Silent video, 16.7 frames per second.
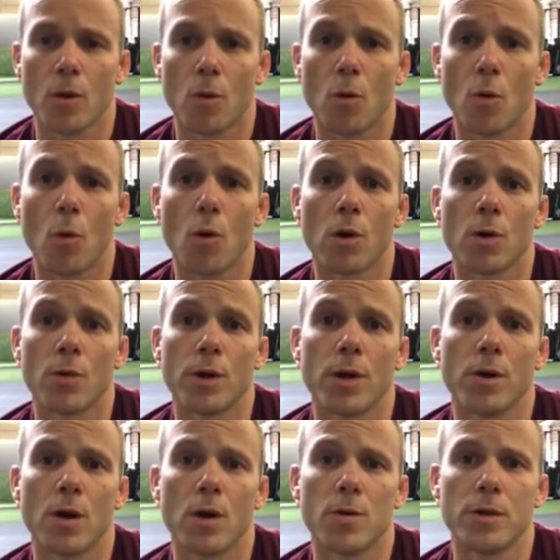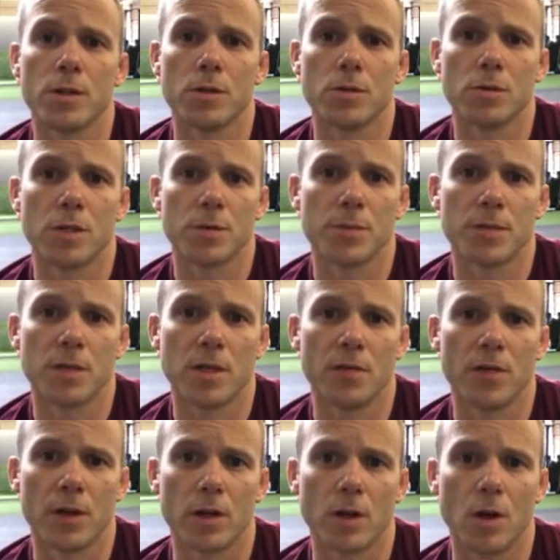or when you go into a
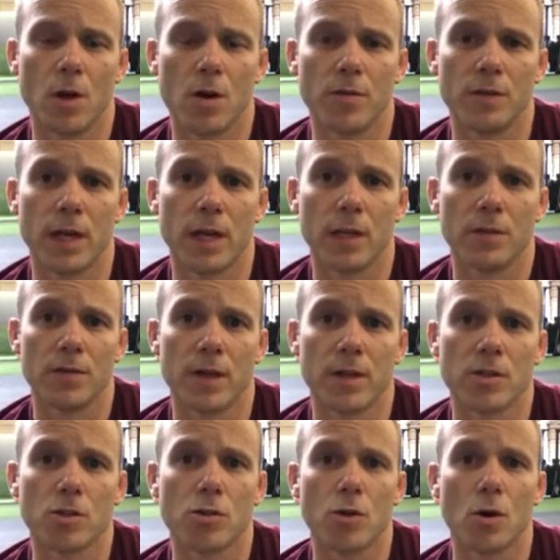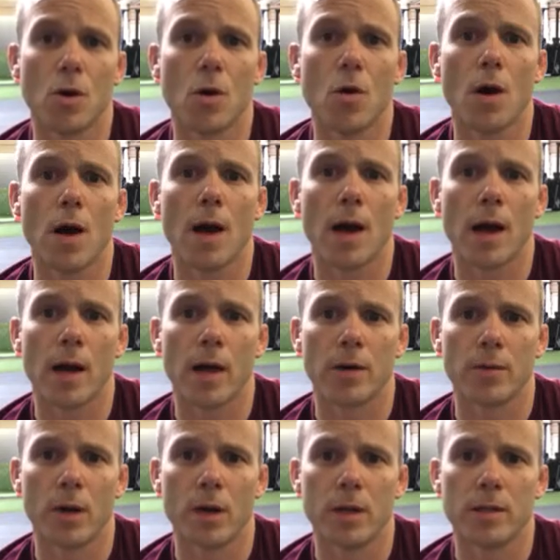specific load of deadlift that's so high
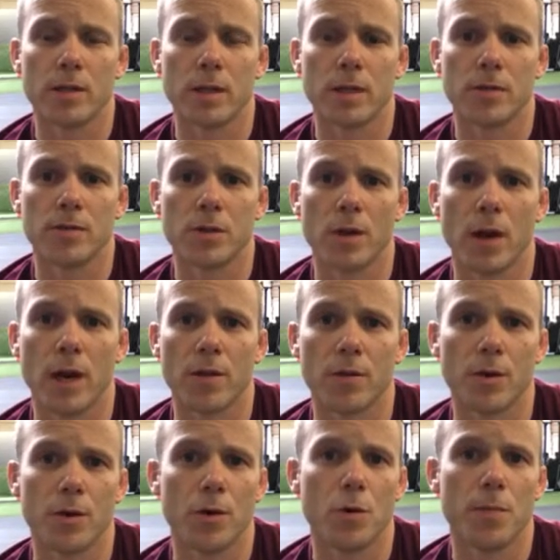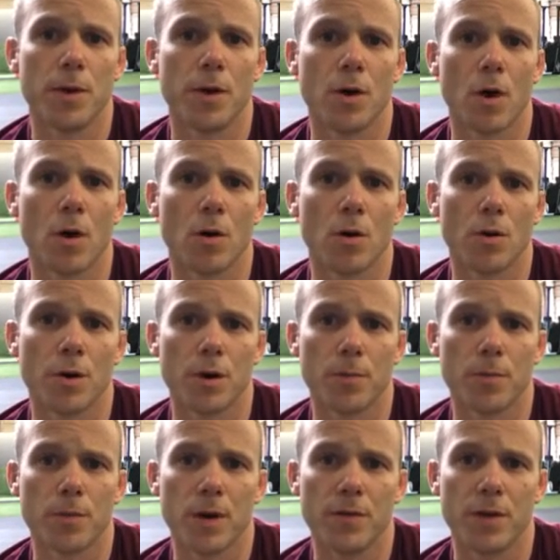relative to either a new PR or your
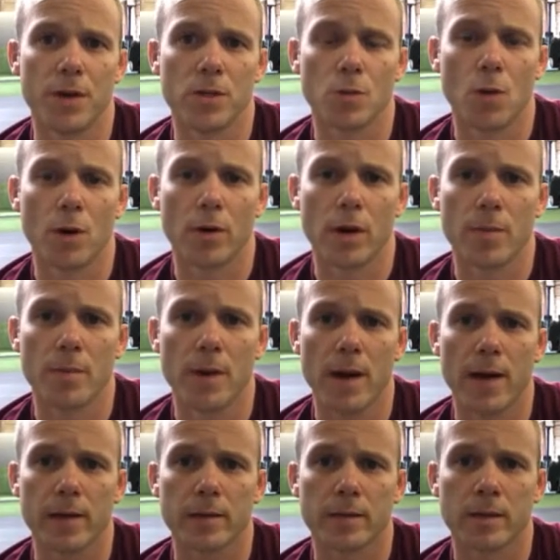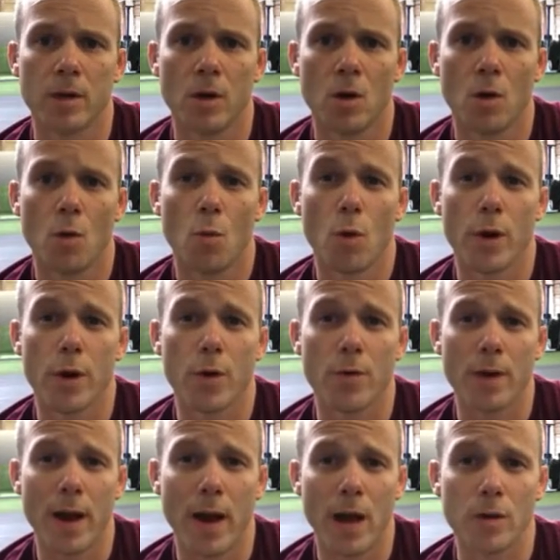previous 1 rep max, where you
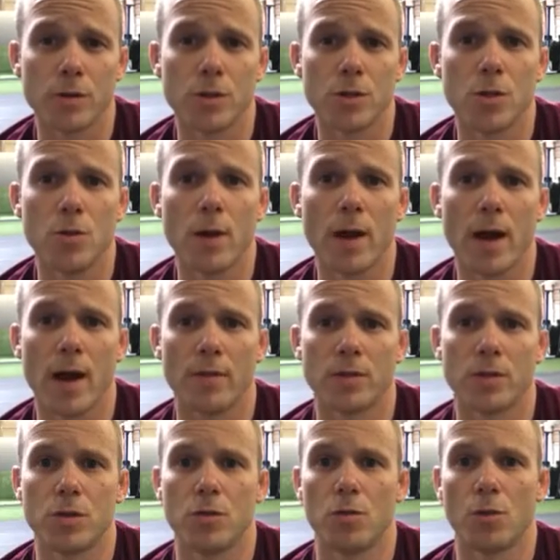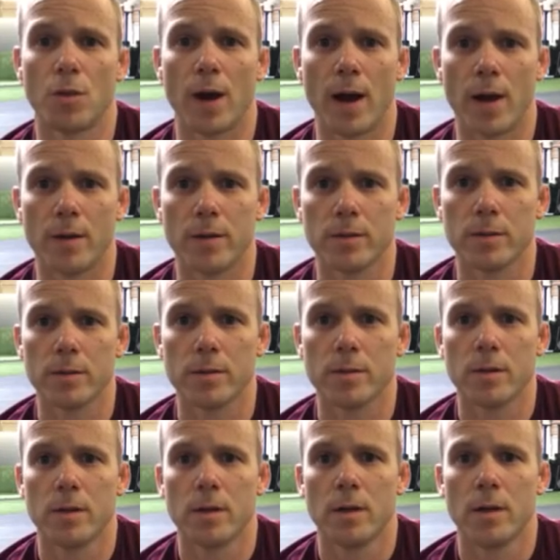now do have to round
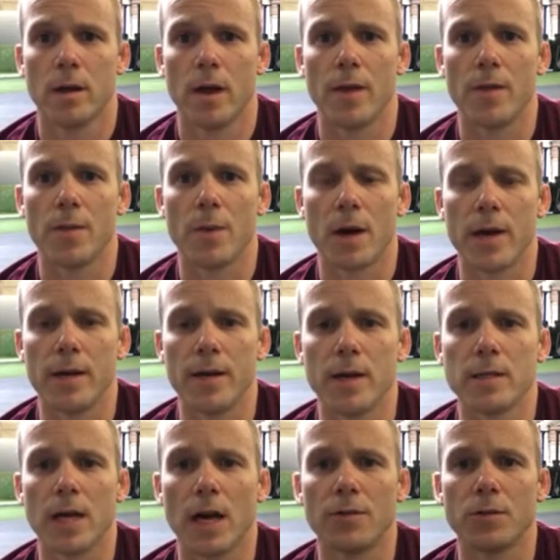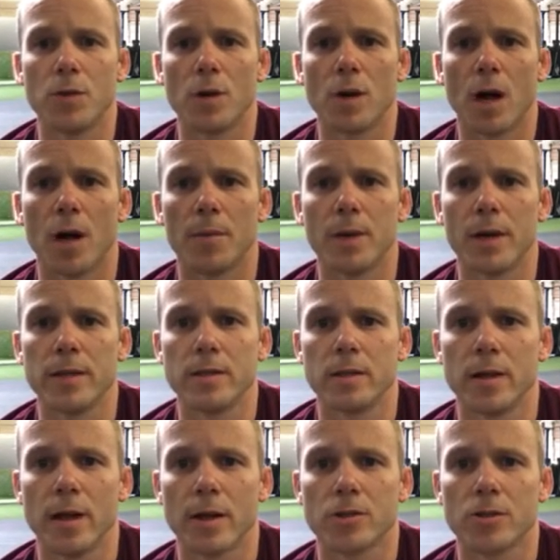and the body does have to accommodate to
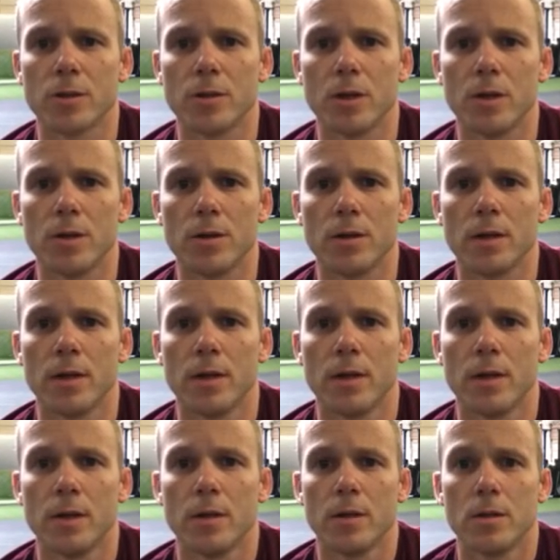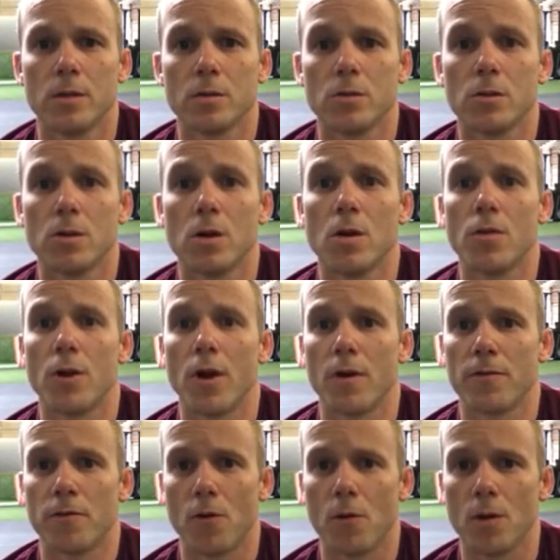the extra load. So
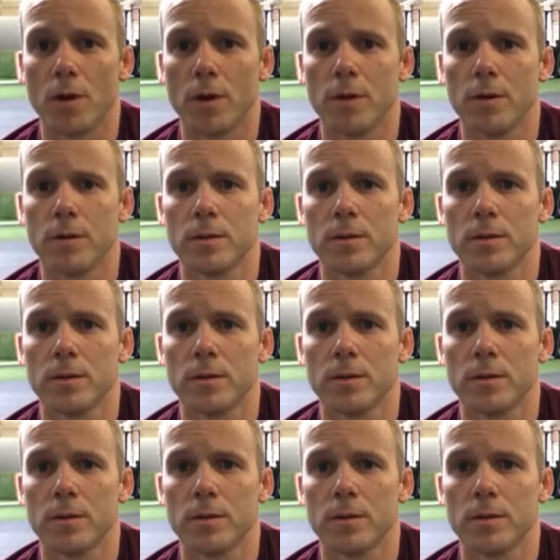therefore,